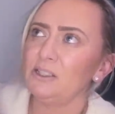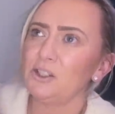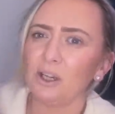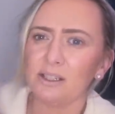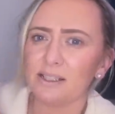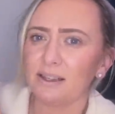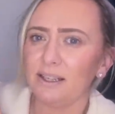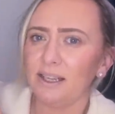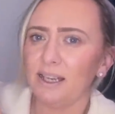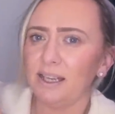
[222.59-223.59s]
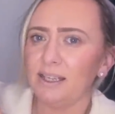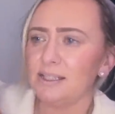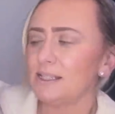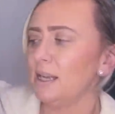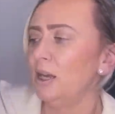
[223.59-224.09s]
I think it
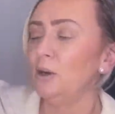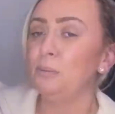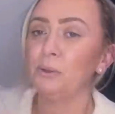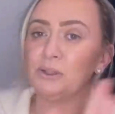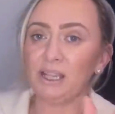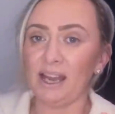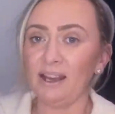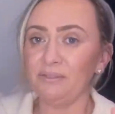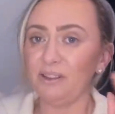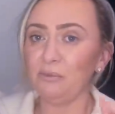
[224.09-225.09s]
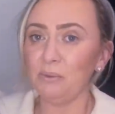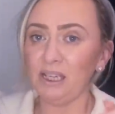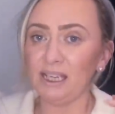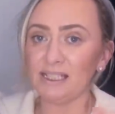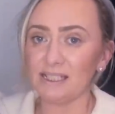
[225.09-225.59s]
is but they have given
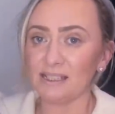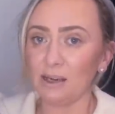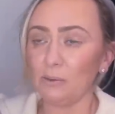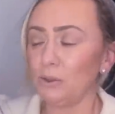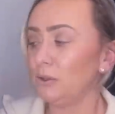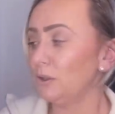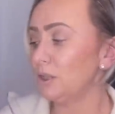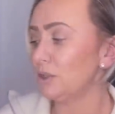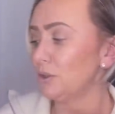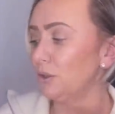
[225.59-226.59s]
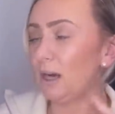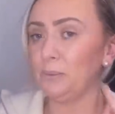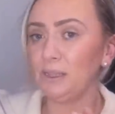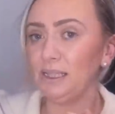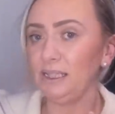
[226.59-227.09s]
me a discount code so I
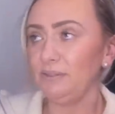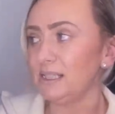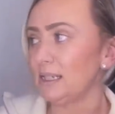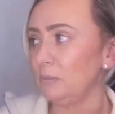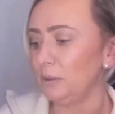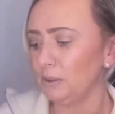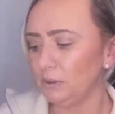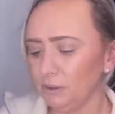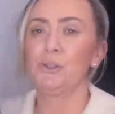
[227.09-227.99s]
will leave it down below.